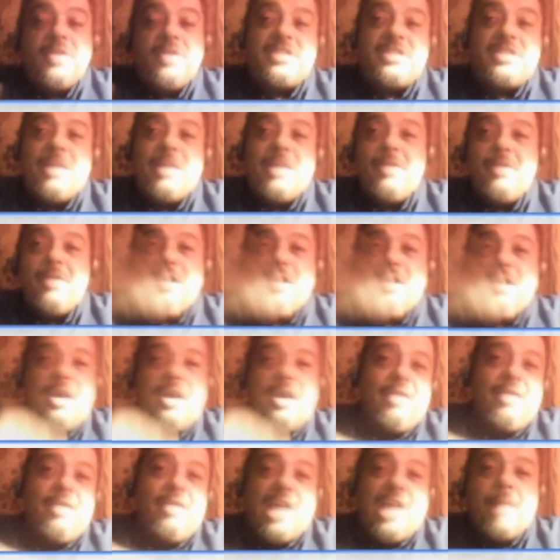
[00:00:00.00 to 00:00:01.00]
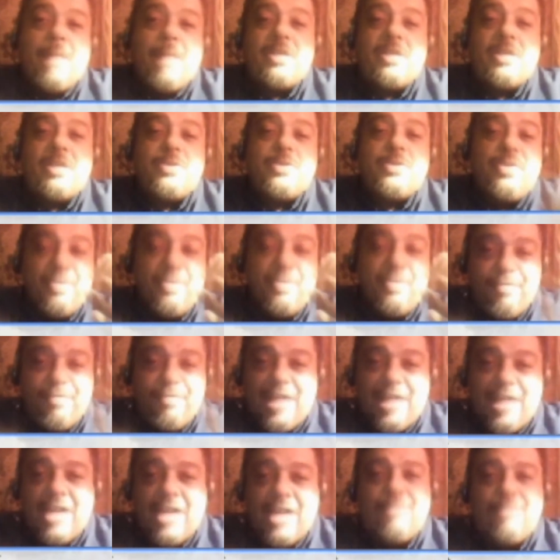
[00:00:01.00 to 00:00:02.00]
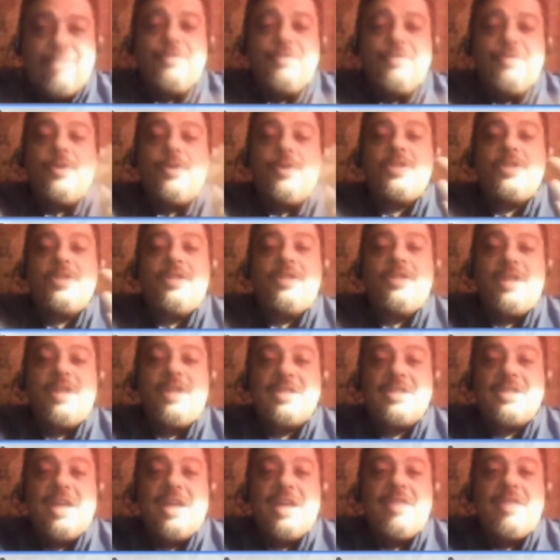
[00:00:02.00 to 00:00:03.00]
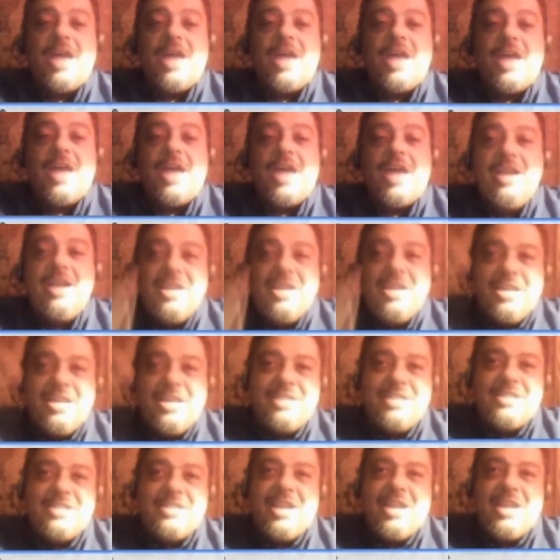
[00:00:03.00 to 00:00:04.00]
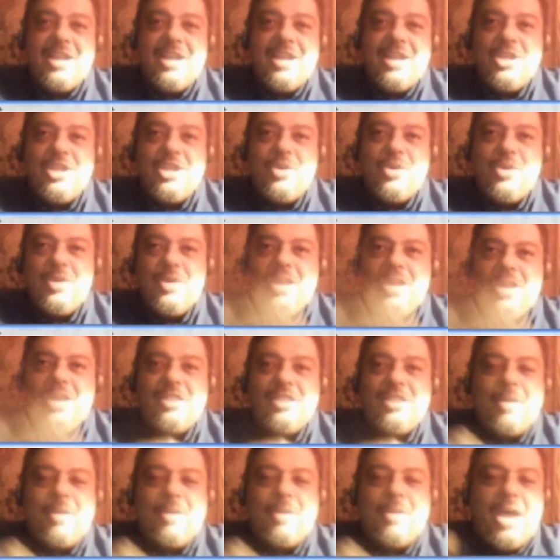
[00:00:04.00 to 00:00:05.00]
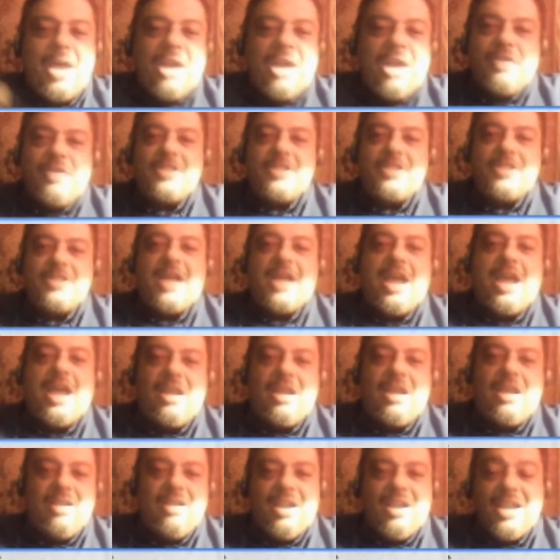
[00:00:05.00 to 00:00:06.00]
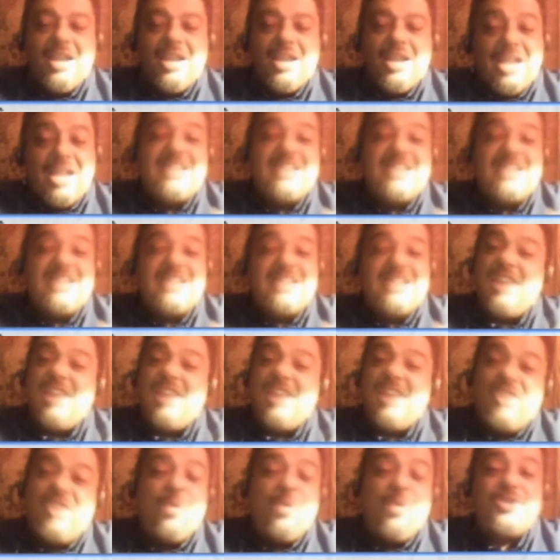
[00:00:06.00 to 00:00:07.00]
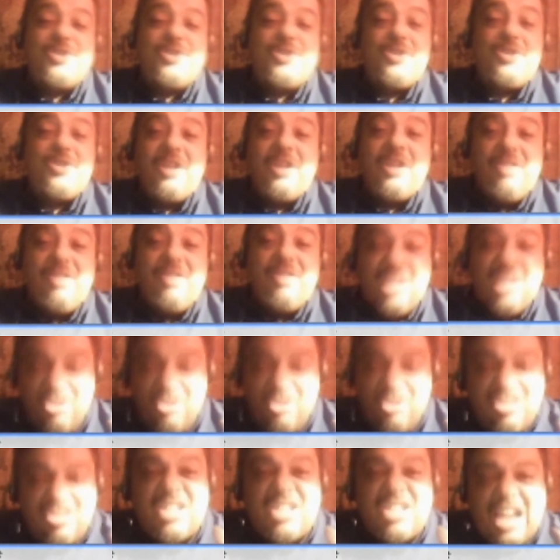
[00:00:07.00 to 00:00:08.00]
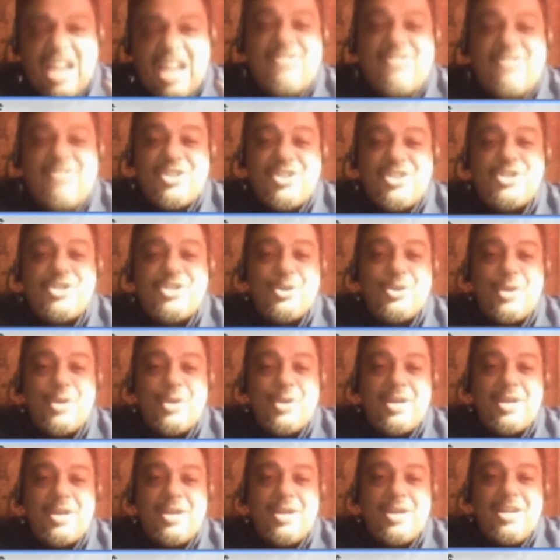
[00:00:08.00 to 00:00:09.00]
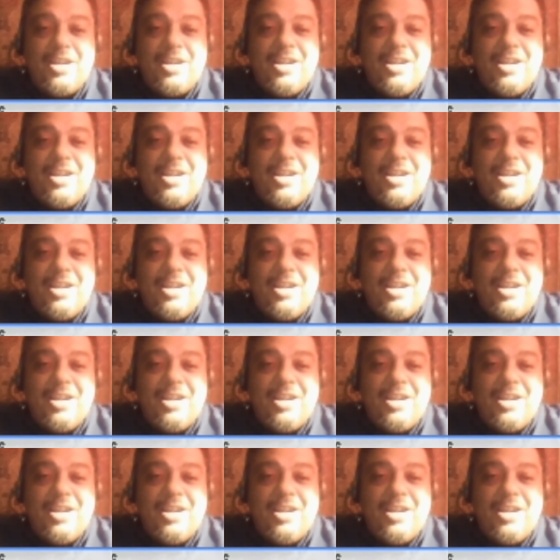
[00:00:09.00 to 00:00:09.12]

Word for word: The same thing kind of happens with fatty foods and things like that, is that you get them out of the diet. And again, it's a kind of a cold turkey thing. You just have to do it.